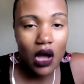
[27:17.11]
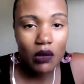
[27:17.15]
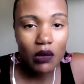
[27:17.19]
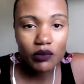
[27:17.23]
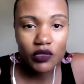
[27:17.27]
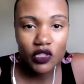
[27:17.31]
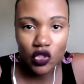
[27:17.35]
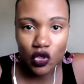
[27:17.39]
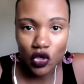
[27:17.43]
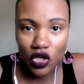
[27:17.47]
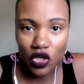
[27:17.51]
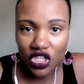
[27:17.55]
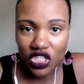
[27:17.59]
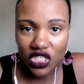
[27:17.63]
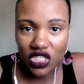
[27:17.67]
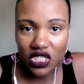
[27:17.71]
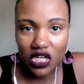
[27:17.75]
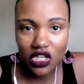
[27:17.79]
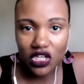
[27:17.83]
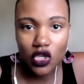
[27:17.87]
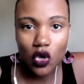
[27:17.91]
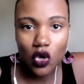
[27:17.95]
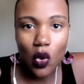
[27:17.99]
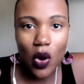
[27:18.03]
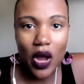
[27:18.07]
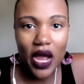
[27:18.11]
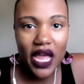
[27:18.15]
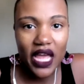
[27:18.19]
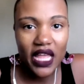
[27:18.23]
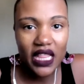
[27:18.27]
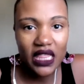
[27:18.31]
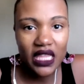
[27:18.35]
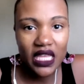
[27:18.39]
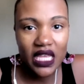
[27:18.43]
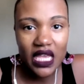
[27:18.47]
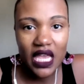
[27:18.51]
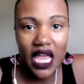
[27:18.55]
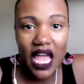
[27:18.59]
do your search
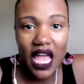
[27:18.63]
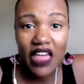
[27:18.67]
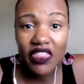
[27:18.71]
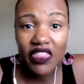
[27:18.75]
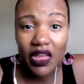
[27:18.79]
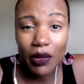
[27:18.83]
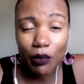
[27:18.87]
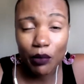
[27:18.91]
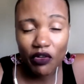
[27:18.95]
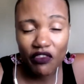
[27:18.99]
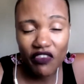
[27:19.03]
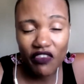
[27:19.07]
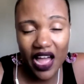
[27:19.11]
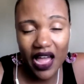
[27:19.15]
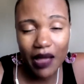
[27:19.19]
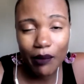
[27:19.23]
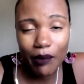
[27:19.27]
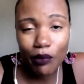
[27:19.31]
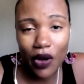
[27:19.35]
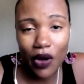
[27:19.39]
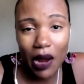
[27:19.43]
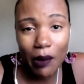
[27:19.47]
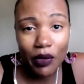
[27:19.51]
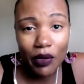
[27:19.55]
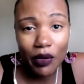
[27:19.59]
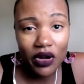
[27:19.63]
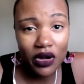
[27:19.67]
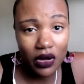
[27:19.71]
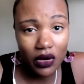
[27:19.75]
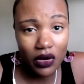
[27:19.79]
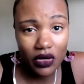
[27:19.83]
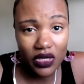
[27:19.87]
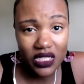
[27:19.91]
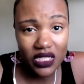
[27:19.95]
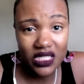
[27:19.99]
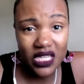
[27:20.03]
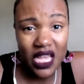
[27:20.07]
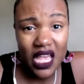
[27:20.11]
quietly, and then provide proper
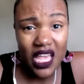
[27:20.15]
notice.